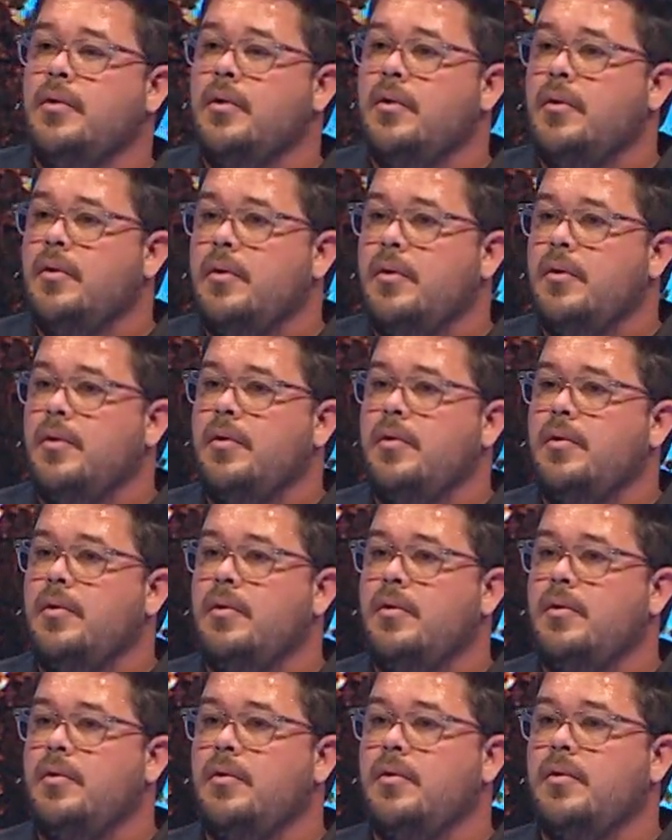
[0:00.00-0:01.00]

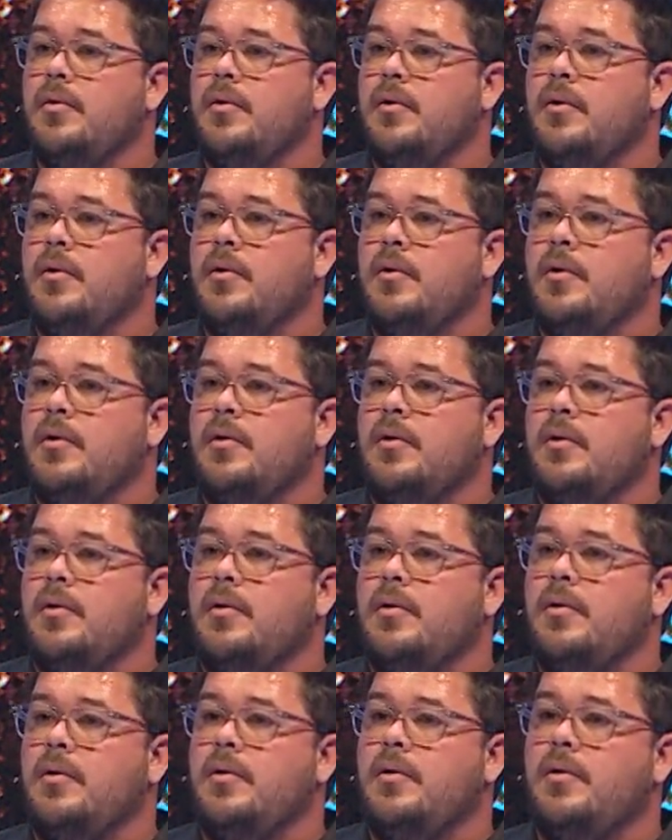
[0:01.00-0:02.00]

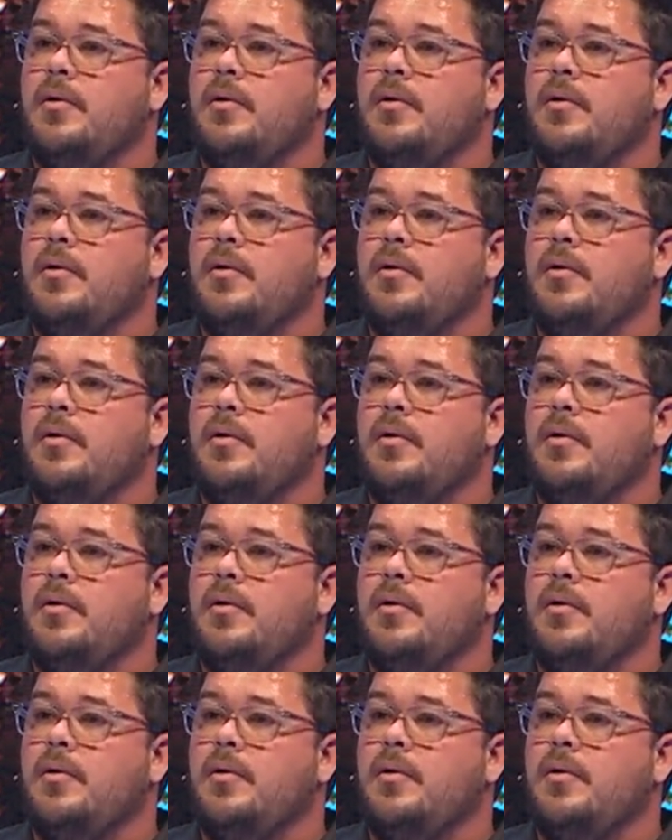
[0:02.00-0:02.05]
Nobody speaks.